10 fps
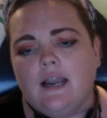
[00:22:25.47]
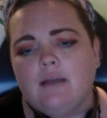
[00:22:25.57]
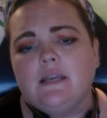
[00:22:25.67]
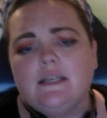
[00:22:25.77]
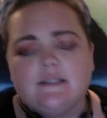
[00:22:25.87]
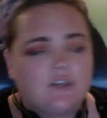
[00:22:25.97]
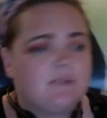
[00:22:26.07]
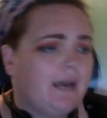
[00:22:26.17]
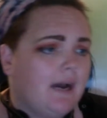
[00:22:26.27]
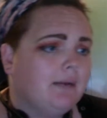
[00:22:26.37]
He's just
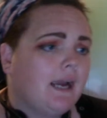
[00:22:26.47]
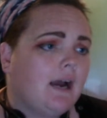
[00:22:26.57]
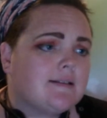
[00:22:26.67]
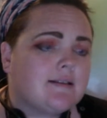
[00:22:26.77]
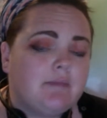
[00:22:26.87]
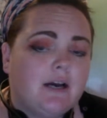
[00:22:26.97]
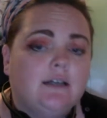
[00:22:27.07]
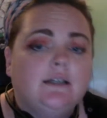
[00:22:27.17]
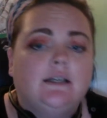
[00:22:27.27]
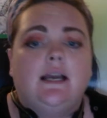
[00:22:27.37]
become a customer,
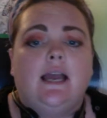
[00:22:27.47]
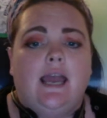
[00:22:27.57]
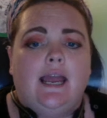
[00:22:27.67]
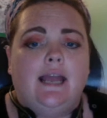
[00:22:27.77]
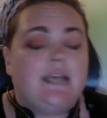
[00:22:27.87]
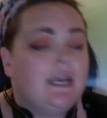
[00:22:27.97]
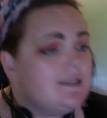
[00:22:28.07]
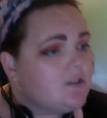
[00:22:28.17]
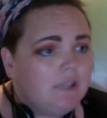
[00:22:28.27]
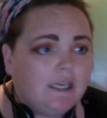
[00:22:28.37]
and he's
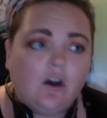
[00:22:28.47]
only